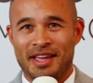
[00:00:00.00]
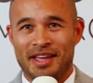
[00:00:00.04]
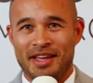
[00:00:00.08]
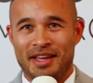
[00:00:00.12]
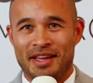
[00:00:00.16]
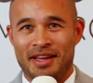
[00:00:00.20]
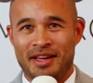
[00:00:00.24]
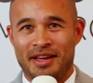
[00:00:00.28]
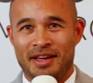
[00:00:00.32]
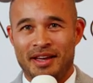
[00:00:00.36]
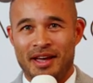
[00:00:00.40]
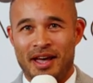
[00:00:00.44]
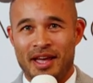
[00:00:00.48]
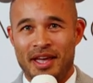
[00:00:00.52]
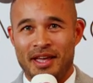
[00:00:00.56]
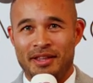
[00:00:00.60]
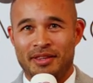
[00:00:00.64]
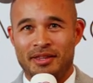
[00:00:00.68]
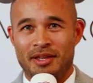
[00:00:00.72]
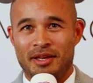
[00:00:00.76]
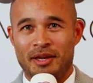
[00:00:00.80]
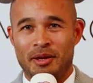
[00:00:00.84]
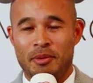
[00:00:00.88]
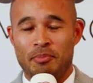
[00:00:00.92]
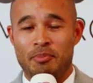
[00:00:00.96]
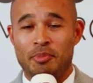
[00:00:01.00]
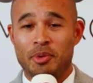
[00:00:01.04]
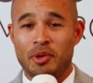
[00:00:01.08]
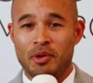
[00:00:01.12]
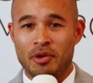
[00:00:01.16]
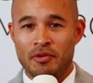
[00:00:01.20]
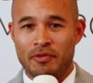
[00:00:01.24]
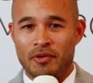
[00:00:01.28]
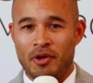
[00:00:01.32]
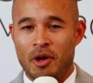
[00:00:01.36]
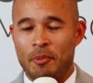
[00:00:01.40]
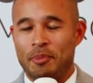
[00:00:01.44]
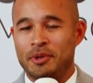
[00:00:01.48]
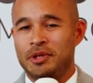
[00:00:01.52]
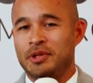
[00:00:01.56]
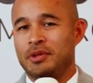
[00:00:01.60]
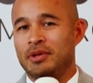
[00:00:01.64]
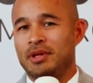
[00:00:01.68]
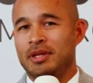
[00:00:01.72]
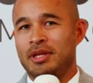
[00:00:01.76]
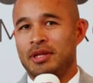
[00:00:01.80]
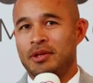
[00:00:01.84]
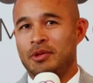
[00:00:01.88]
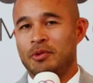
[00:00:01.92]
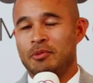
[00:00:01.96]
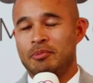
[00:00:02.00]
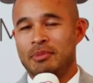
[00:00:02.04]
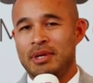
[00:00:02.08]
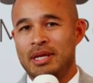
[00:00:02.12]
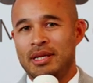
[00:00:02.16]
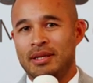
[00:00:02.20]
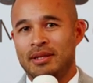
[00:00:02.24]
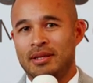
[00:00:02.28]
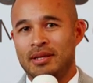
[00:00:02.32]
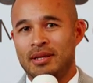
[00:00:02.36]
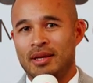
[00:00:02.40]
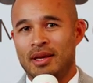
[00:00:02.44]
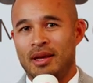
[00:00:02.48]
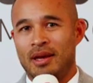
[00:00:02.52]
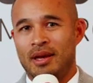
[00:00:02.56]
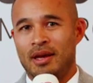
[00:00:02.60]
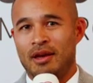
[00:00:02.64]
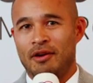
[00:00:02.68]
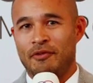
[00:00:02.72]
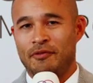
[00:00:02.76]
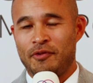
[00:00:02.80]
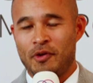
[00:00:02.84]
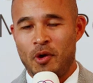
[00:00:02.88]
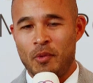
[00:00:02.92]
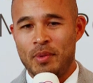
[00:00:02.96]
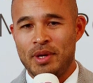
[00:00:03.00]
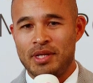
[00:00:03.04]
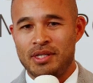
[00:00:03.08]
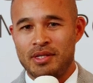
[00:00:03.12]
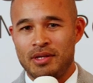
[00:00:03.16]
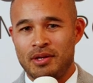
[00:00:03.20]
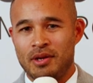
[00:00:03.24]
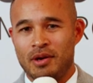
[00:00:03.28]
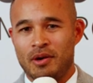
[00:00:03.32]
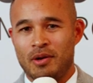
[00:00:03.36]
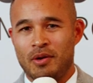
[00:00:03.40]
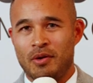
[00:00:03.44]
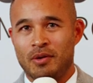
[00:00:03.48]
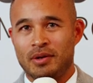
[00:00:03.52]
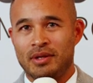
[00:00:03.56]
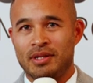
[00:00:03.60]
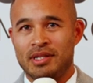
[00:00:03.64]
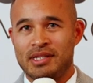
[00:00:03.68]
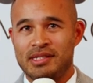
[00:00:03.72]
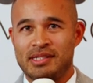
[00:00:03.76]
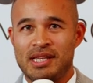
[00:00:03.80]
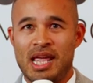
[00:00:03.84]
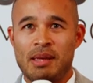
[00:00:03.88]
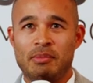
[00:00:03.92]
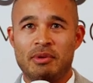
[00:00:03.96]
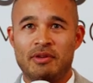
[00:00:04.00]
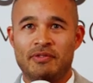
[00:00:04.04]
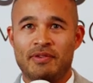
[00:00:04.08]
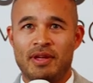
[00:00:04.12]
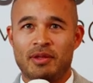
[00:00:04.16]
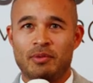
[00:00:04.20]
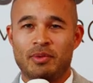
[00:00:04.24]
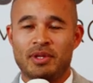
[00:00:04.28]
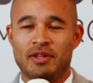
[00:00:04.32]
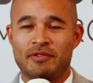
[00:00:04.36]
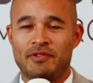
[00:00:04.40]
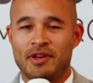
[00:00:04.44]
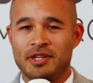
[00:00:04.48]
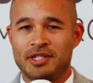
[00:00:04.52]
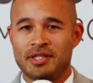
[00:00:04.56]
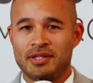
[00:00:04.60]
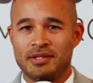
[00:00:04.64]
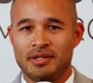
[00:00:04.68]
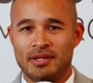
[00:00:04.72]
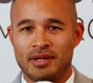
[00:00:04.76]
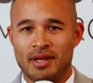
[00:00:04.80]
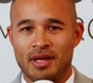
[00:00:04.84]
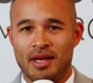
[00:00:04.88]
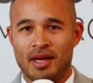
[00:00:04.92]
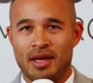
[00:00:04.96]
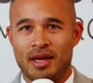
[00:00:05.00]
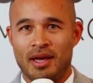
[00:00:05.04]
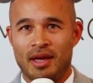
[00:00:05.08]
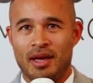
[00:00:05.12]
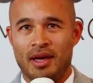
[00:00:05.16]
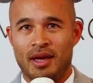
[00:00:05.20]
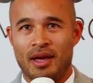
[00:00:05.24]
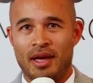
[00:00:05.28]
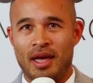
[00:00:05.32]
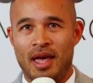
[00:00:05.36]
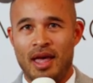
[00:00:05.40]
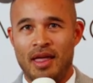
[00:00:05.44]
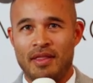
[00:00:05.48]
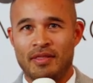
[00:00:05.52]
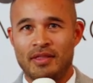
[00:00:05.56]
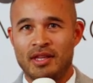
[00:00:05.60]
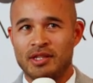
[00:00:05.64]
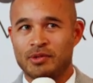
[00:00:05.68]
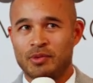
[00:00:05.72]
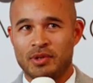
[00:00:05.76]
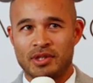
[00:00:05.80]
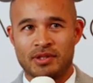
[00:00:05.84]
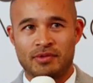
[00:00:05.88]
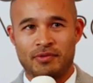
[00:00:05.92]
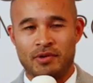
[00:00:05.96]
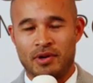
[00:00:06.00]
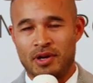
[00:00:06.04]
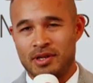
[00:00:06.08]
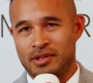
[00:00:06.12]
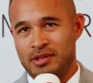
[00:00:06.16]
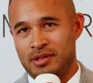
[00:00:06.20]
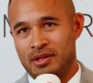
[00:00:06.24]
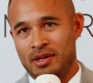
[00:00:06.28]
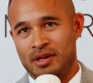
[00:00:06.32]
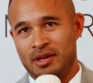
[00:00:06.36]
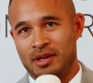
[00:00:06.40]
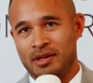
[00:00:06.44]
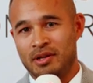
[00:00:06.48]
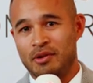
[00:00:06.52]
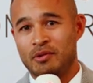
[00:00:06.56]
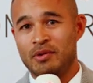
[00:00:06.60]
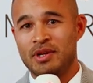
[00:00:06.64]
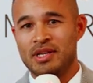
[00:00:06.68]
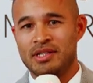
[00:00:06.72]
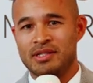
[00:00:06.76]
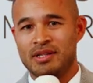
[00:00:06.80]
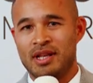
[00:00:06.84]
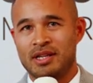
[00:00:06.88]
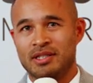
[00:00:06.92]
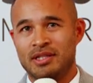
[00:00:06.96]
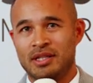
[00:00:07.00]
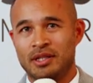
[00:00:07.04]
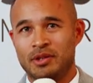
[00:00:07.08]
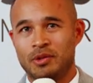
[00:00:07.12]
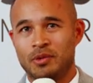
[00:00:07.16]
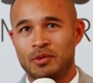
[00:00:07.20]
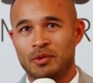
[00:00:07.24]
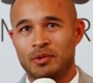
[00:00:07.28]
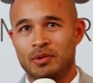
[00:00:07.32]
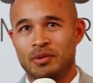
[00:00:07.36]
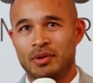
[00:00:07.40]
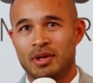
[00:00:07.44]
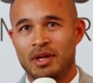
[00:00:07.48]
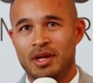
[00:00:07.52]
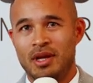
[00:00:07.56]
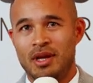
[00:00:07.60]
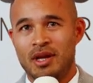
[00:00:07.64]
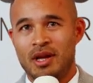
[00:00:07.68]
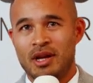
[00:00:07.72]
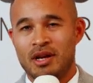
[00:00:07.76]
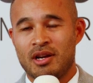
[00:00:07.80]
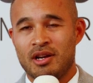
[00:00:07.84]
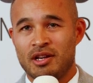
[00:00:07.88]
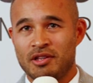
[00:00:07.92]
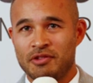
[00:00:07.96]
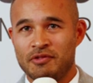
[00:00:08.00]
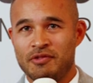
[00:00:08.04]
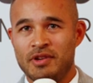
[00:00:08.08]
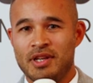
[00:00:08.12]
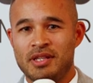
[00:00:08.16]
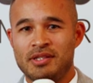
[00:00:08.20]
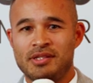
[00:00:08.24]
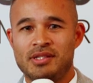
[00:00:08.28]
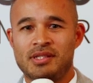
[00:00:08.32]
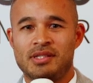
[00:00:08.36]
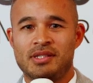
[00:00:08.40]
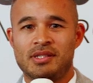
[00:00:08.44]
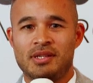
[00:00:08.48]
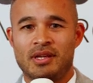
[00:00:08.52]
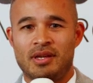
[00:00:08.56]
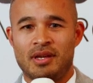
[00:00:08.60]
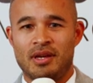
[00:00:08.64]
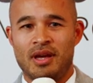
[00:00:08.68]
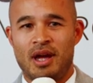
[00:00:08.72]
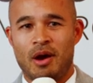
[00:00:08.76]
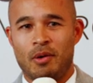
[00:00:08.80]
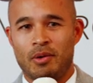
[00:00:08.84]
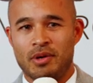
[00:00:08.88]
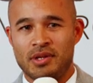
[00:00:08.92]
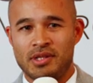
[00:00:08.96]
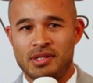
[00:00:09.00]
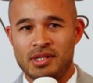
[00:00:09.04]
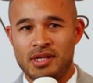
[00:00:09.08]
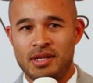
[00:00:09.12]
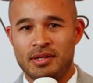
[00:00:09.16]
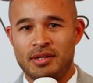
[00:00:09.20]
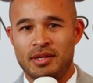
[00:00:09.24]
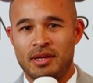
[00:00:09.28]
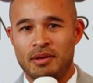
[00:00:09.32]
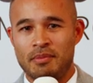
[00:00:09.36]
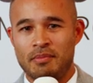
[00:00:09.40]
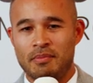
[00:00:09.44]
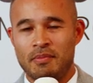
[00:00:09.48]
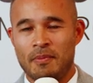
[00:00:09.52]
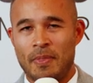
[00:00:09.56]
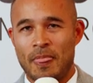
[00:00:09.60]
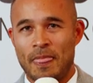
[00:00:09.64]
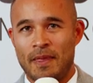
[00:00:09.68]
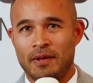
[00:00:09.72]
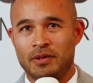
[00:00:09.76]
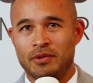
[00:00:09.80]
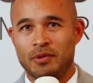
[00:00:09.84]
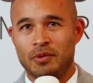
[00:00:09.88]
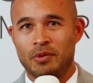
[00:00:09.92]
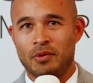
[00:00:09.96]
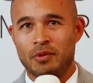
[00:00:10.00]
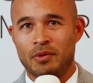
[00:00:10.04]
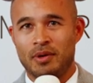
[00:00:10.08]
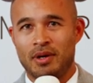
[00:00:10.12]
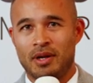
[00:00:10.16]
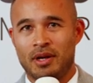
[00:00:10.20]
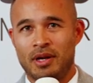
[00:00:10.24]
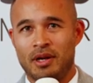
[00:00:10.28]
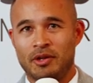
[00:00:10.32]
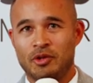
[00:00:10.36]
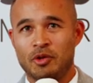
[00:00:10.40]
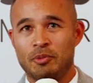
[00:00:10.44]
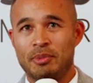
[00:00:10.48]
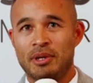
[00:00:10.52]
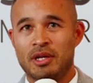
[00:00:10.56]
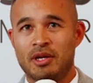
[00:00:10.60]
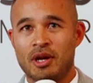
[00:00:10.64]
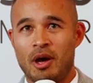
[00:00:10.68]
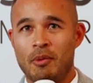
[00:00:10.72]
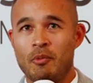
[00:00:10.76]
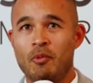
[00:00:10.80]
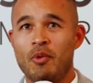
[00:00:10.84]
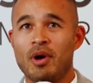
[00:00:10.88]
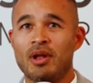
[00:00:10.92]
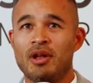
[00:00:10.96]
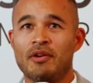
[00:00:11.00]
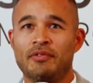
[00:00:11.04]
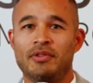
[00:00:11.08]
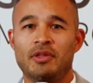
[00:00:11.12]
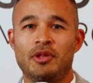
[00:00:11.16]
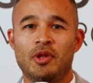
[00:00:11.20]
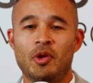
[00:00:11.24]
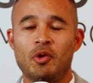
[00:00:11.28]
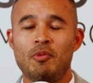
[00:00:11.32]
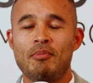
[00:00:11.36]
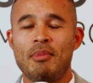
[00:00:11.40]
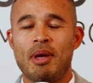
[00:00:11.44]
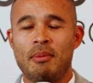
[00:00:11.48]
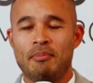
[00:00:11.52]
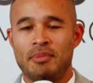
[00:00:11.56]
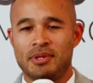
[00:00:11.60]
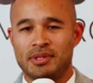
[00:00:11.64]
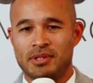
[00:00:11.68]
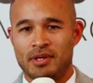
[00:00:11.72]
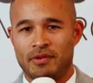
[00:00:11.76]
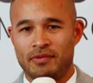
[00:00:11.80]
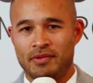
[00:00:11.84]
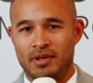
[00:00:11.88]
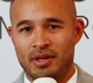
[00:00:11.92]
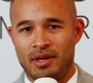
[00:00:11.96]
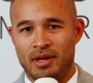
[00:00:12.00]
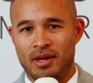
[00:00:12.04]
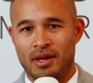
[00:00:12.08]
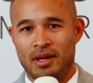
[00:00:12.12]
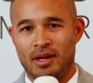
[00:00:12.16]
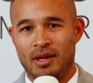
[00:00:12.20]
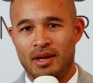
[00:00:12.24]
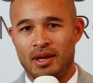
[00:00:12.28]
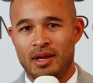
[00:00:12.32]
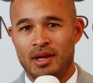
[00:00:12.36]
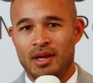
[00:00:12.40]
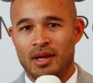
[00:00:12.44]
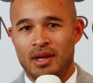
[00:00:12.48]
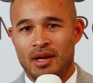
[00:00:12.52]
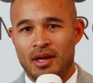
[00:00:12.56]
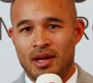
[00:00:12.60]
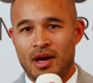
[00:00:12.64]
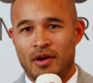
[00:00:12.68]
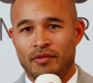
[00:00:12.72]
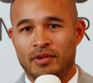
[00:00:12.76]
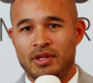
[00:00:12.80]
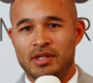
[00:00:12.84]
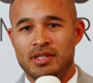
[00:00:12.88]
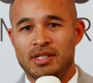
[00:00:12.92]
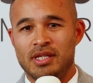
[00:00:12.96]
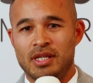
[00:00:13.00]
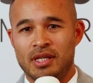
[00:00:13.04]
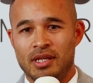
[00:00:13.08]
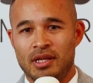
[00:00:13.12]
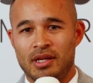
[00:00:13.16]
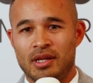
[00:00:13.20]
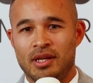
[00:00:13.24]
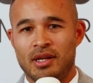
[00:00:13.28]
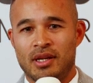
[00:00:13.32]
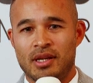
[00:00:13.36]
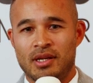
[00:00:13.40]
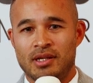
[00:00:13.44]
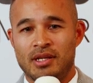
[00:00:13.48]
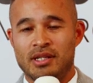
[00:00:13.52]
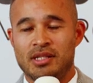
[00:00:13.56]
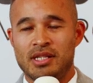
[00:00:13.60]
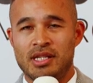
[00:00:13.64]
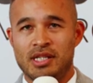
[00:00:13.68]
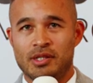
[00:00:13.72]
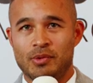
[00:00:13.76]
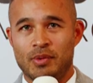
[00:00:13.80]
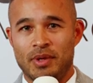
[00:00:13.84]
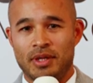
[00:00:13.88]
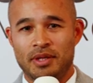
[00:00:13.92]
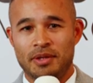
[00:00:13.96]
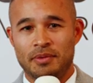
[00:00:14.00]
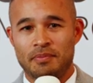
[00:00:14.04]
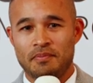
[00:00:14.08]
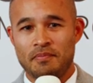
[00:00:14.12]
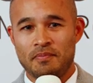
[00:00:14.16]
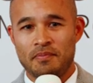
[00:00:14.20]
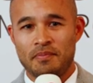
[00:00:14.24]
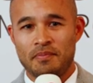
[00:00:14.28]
I had the beautiful opportunity to meet 4 weeks ago the same event with the fashion, and this was for us the reason actually to convince our C team to become one of the new members of the C-suite.